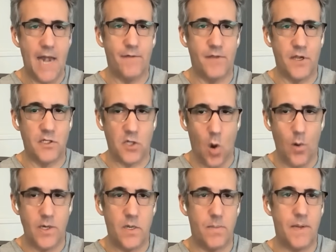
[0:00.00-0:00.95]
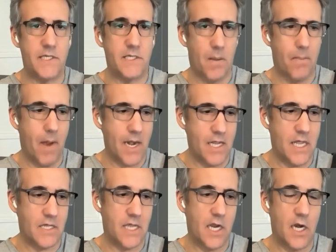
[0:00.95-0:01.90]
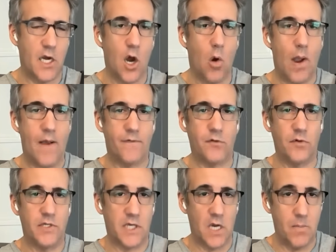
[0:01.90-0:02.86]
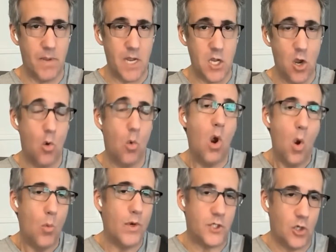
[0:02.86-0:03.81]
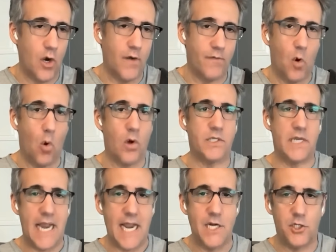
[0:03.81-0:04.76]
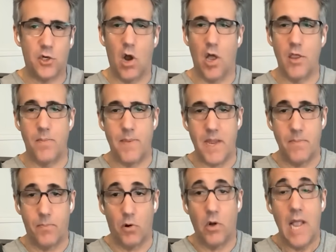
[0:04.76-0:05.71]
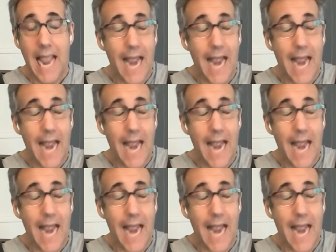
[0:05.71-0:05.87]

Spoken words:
And if there's going to be somebody that they're going to go after, it's going to be you, which could, of course, injure other people.